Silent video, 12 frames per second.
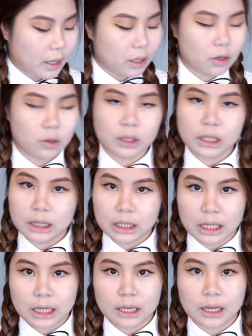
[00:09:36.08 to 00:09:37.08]
And you only
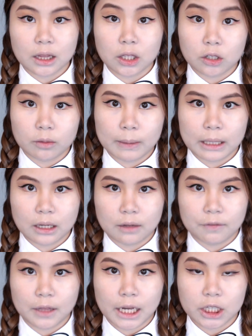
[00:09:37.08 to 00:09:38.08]
need a little bit
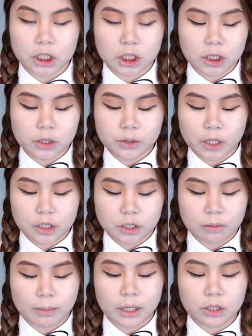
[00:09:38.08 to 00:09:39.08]
of lash glue, not
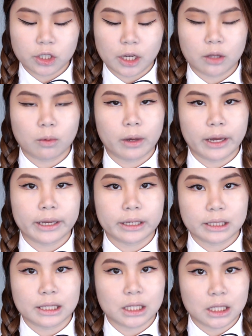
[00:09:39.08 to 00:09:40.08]
too much,
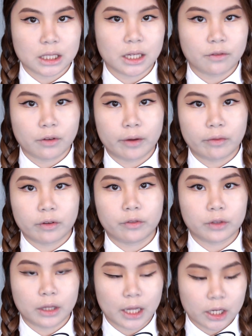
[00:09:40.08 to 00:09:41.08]
otherwise it's going to take forever
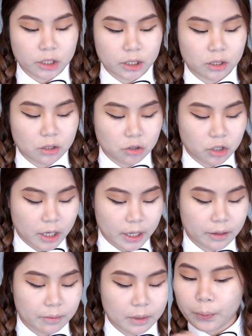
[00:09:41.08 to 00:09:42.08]
for the lashes to
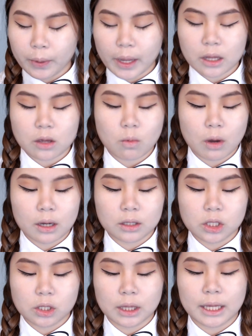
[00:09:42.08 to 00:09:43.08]
dry. And you want
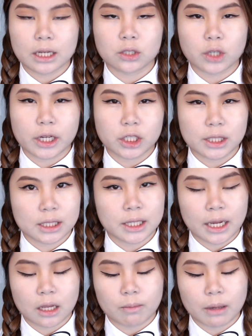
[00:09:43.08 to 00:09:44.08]
to let it dry just a
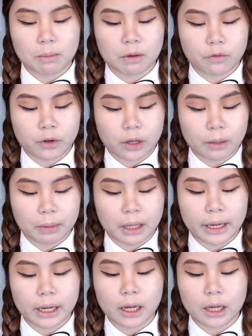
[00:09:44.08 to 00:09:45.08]
tiny bit before you
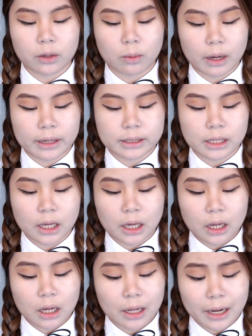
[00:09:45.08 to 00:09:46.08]
apply it, otherwise
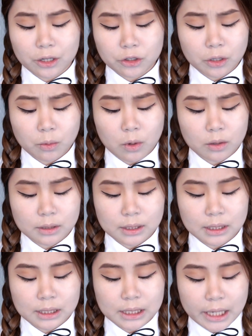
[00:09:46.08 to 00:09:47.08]
it actually won't
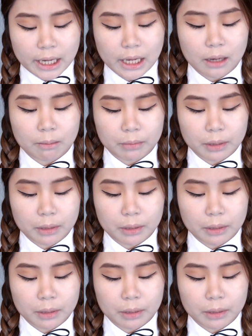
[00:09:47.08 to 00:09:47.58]
stay in